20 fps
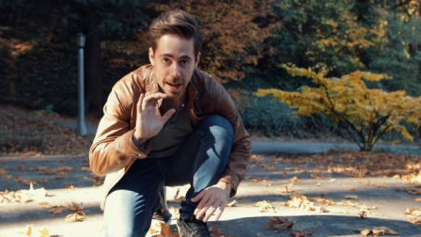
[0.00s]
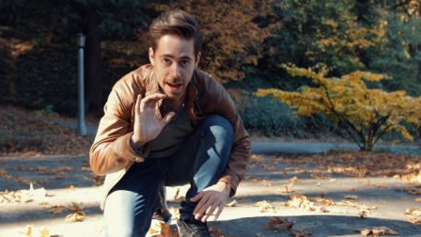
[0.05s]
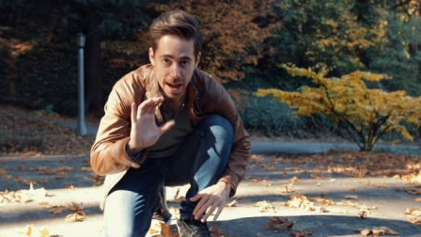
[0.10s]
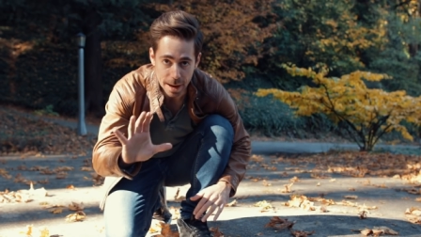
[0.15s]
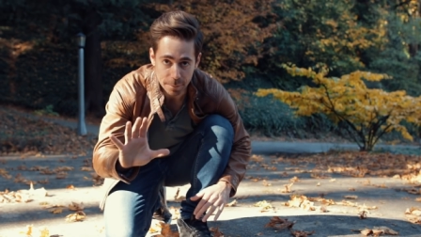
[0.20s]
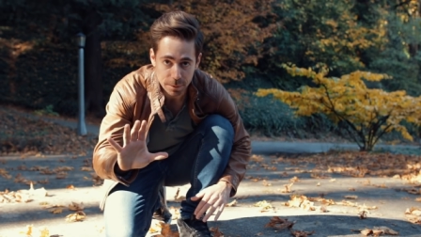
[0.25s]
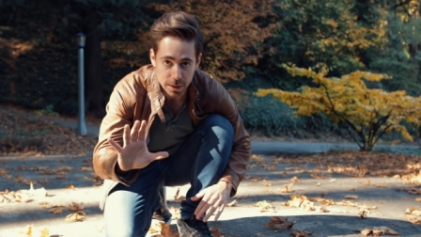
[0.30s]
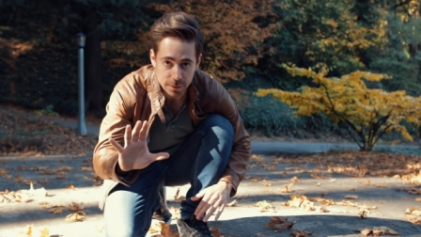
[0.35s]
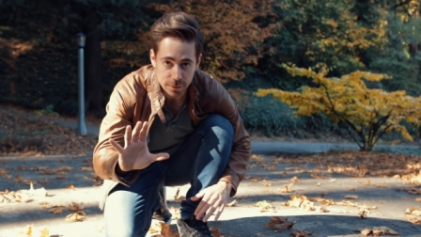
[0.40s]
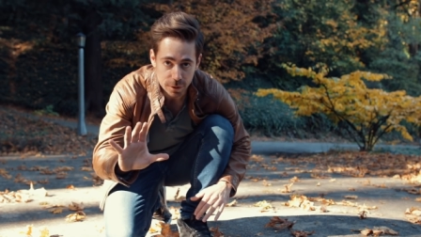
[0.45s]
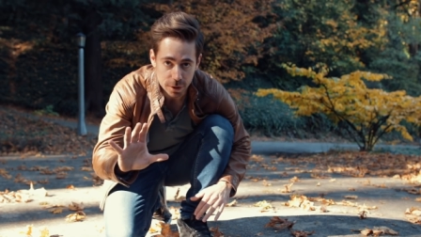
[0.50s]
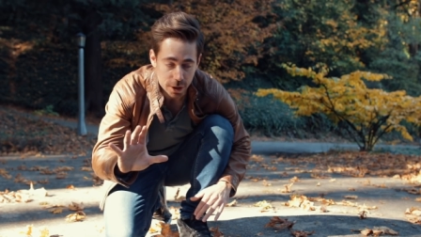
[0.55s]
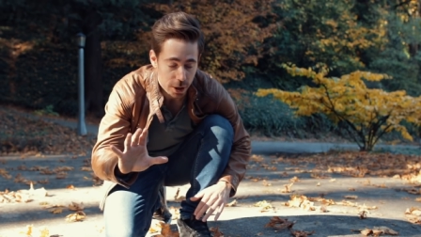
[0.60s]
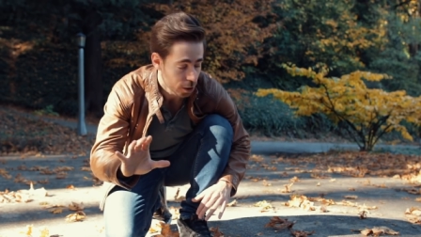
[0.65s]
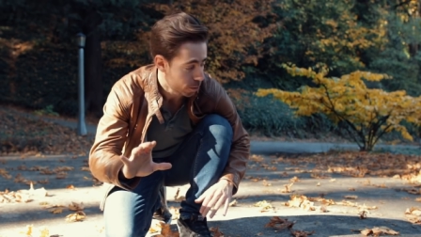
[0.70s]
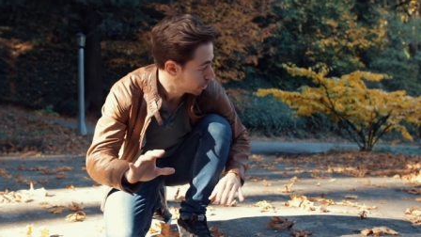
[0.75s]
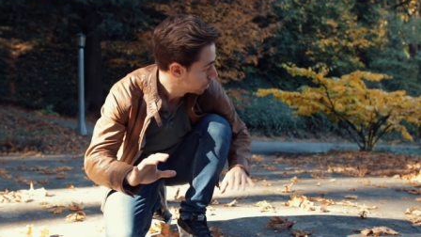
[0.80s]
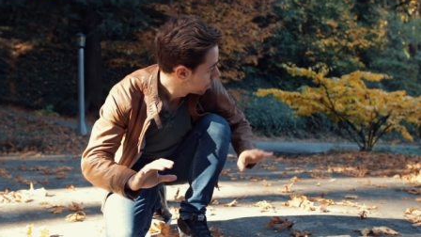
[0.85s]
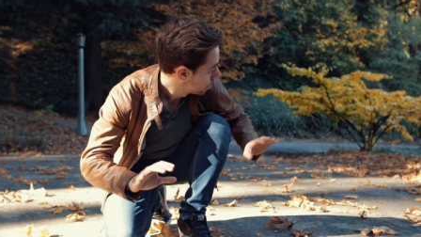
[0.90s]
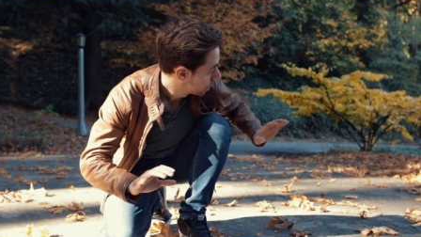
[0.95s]
Empty
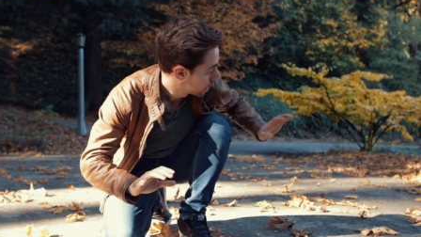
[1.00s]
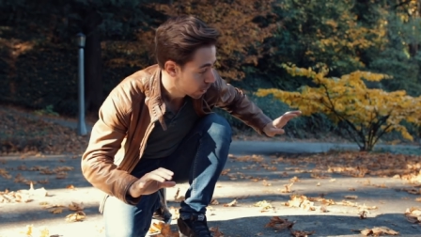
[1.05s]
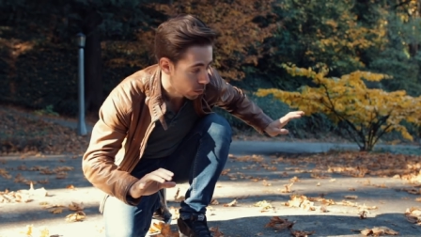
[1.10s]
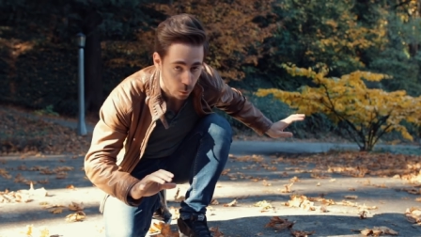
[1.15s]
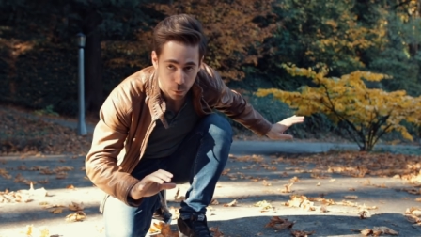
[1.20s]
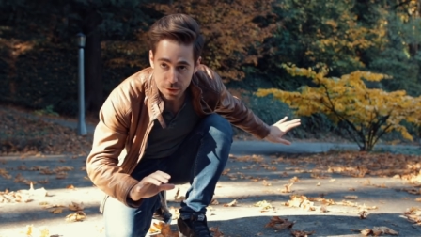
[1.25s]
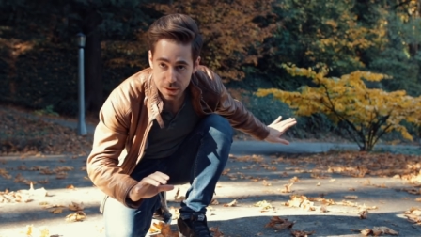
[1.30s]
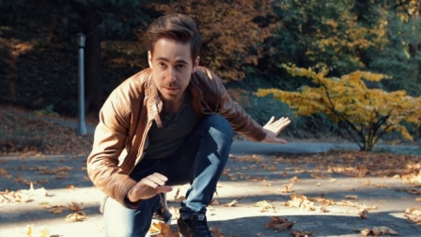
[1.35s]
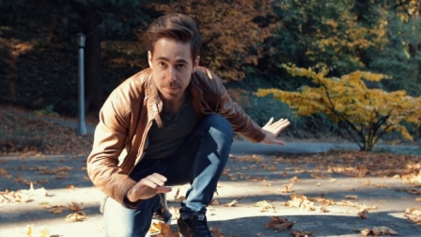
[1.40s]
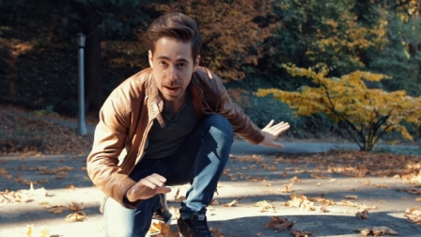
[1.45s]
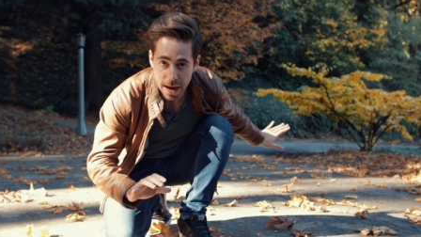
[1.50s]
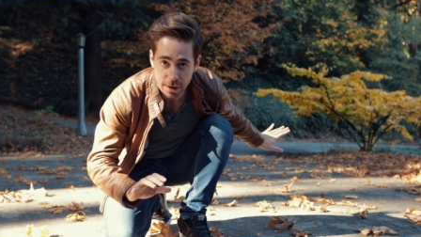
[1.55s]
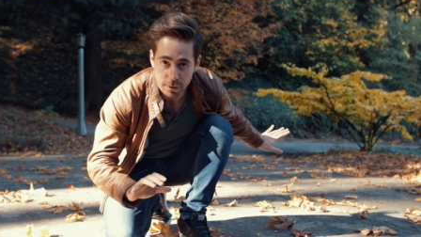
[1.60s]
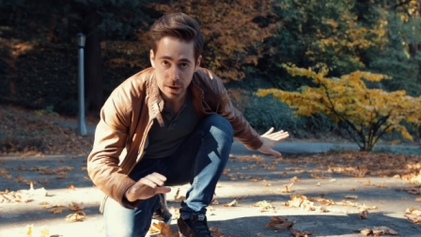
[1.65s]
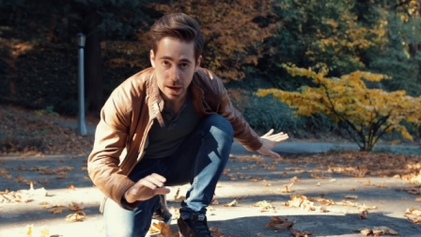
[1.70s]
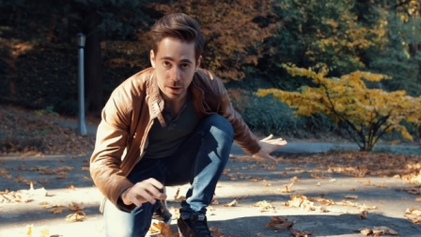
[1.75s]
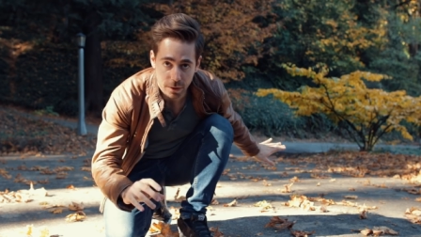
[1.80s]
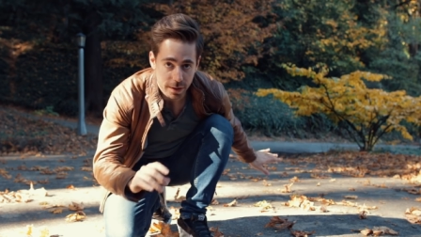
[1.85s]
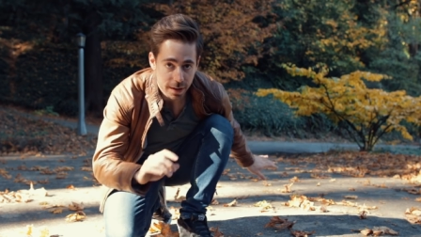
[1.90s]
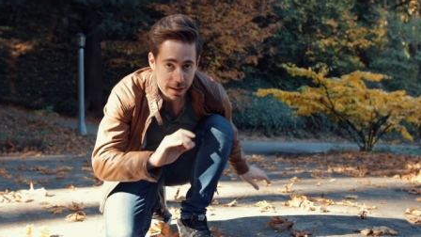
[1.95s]
photo with the
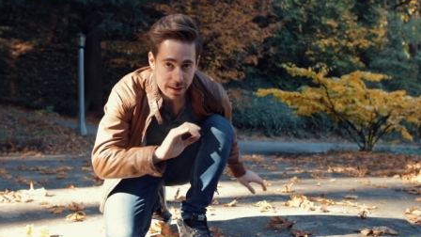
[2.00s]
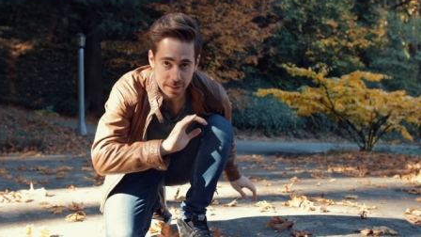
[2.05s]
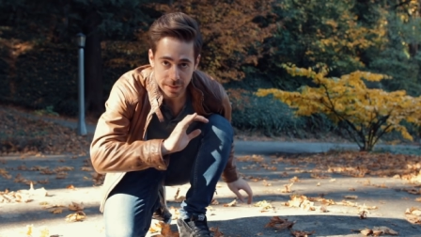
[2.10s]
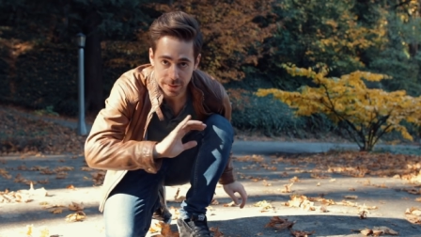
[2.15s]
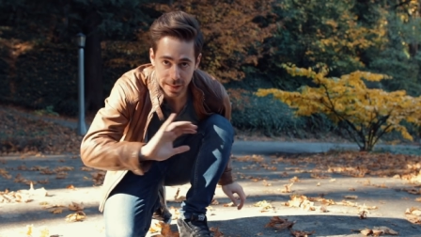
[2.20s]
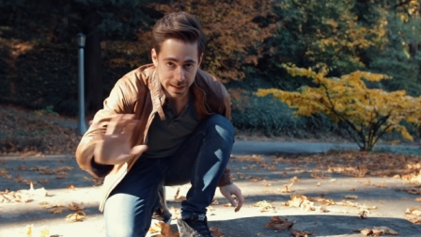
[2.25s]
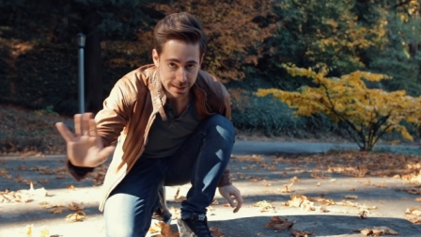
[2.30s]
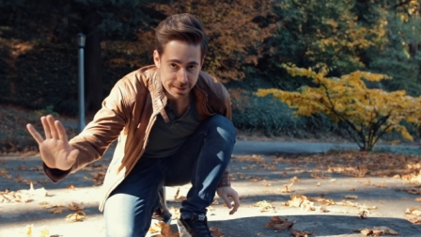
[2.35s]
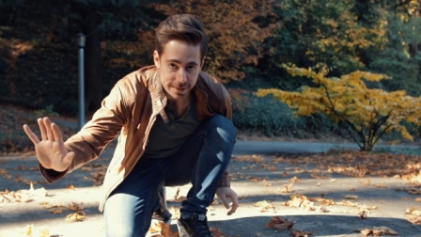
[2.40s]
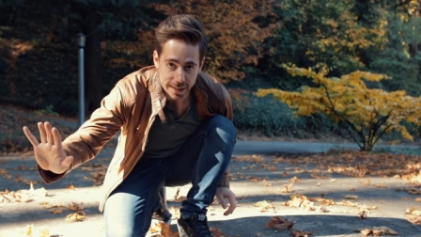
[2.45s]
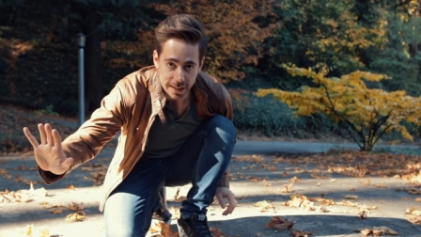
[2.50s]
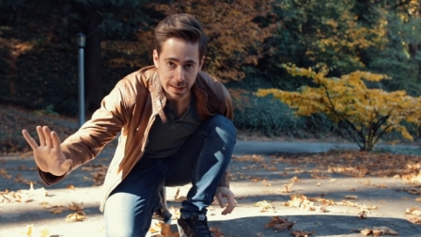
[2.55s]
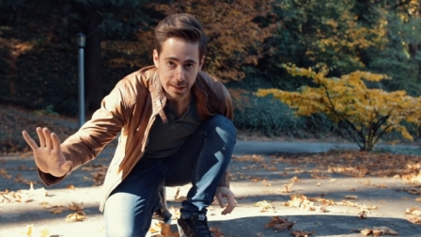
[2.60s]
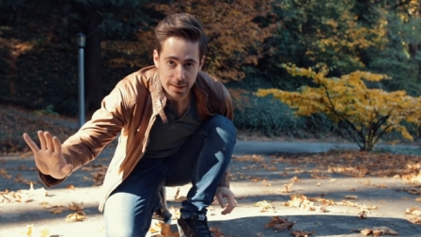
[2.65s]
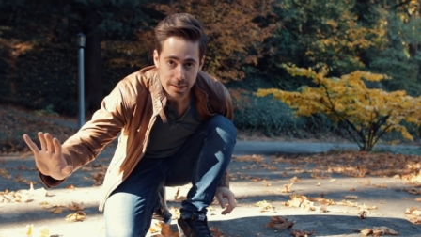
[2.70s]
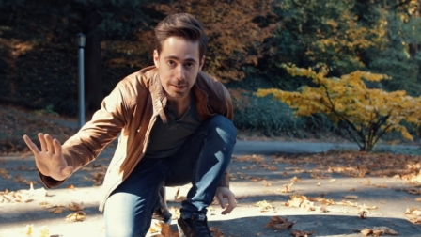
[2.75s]
background, that's it.